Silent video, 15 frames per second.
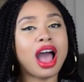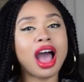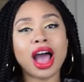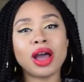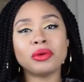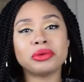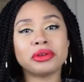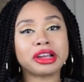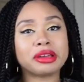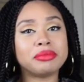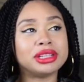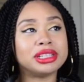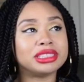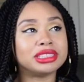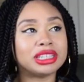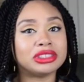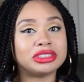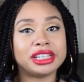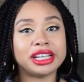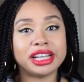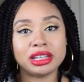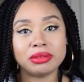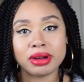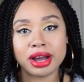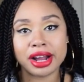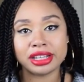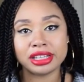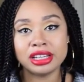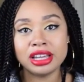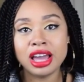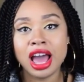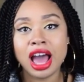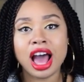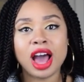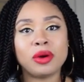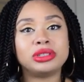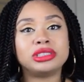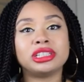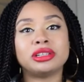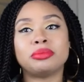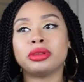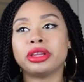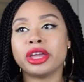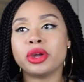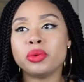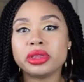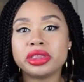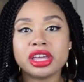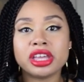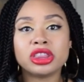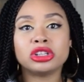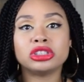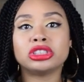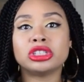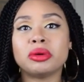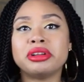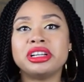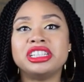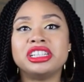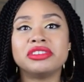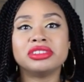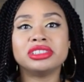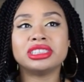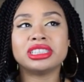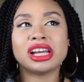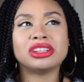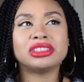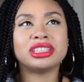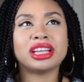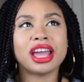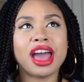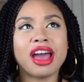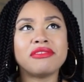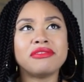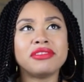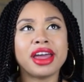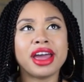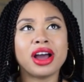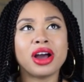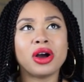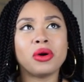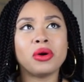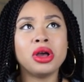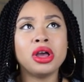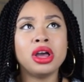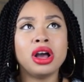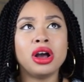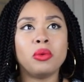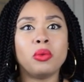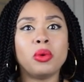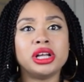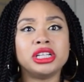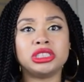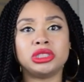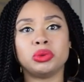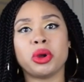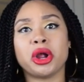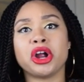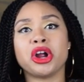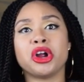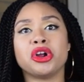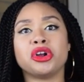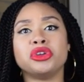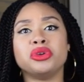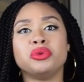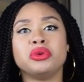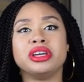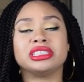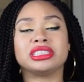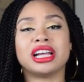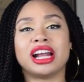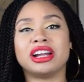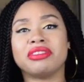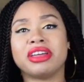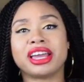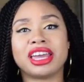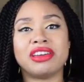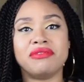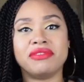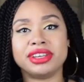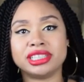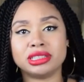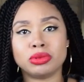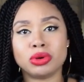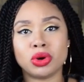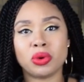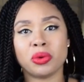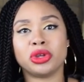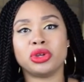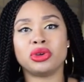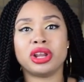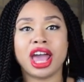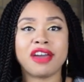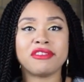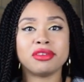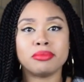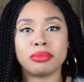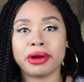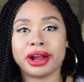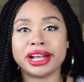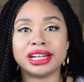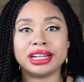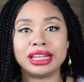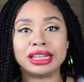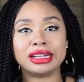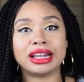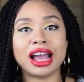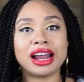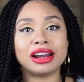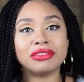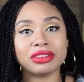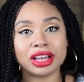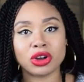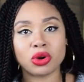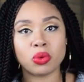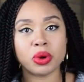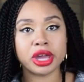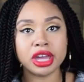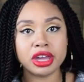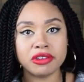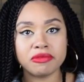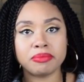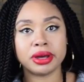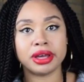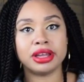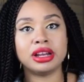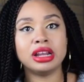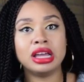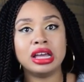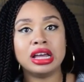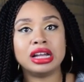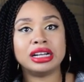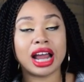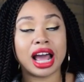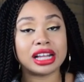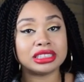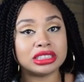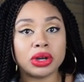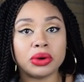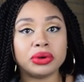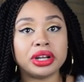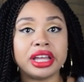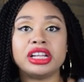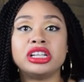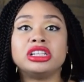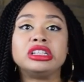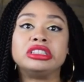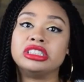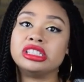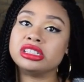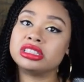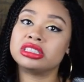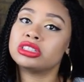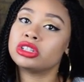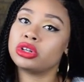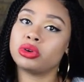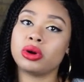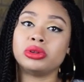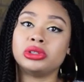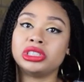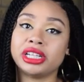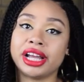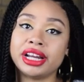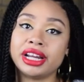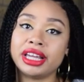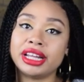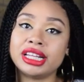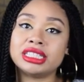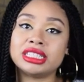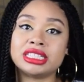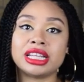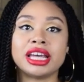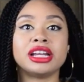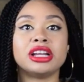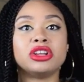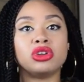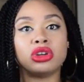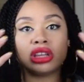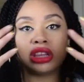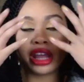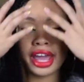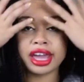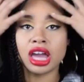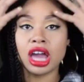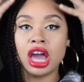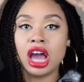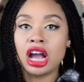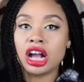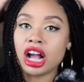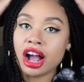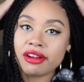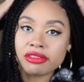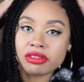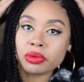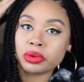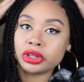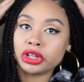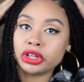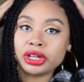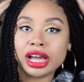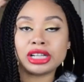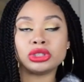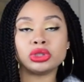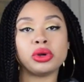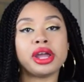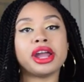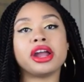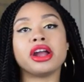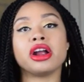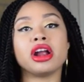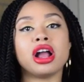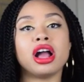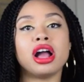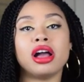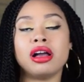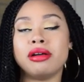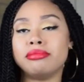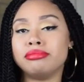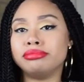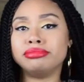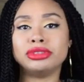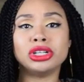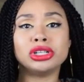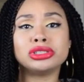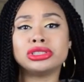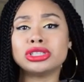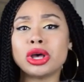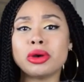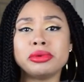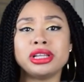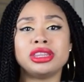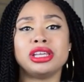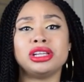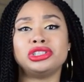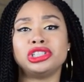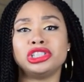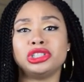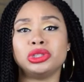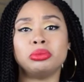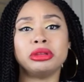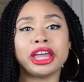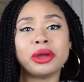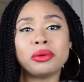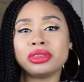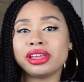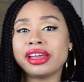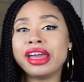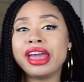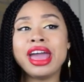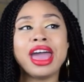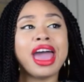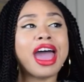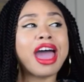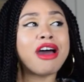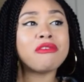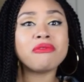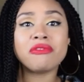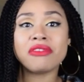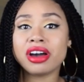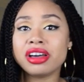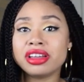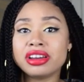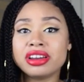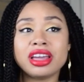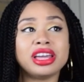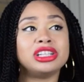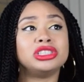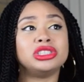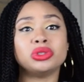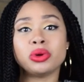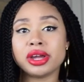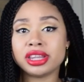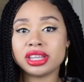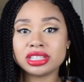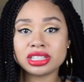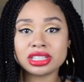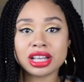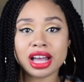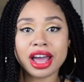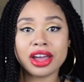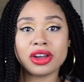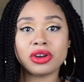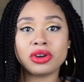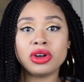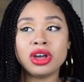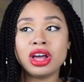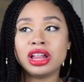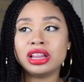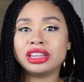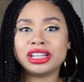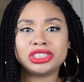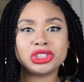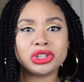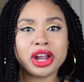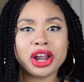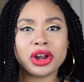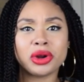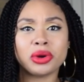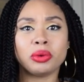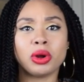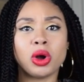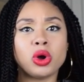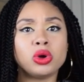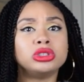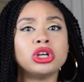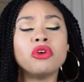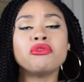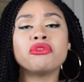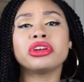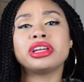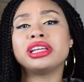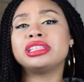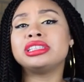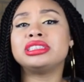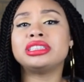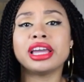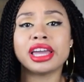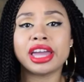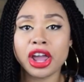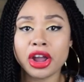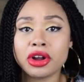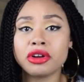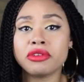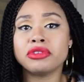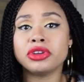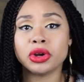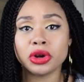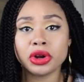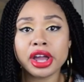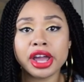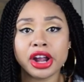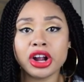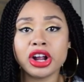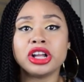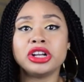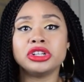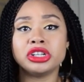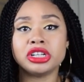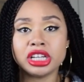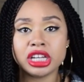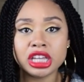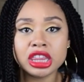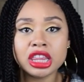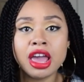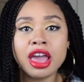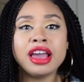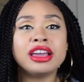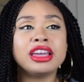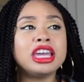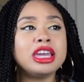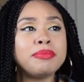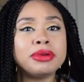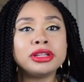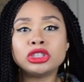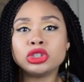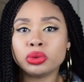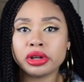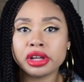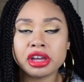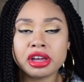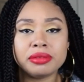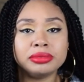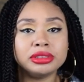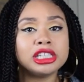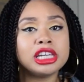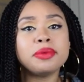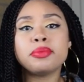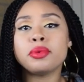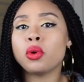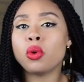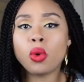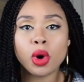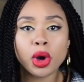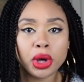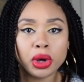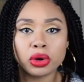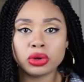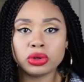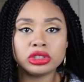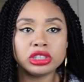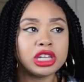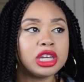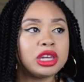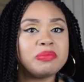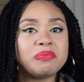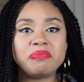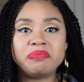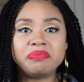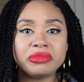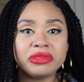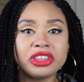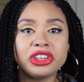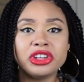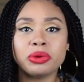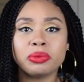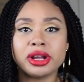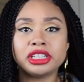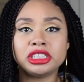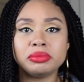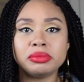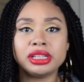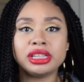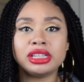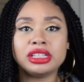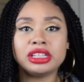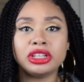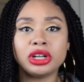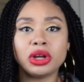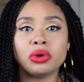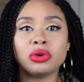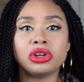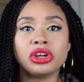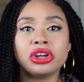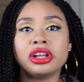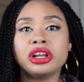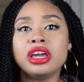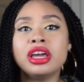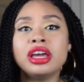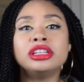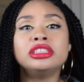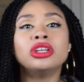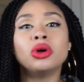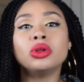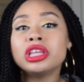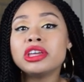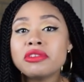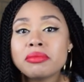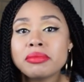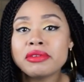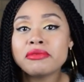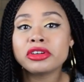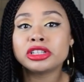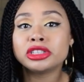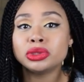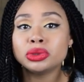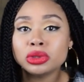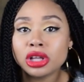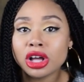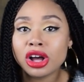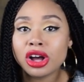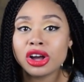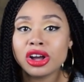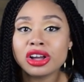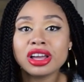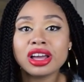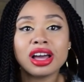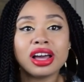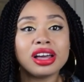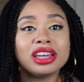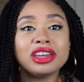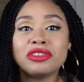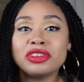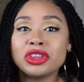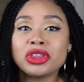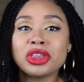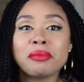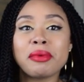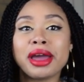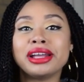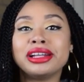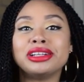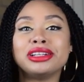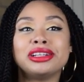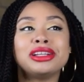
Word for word: I would recommend this style to anybody. I would say play with it. There's so many different styles they have now. Ones where you it's kind of like invisible where you could have it braided and kind of like a weave but not sewn in, just crocheted in instead and you could like cover it with your natural hair. Um, there's so many things you could do. Play with it, have fun, enjoy this style, let your hair grow. Don't forget to take care of your hair underneath. Keep it trimmed, keep it oiled, keep your regimen, you know, good. Don't leave them in for too long, uh, even though they might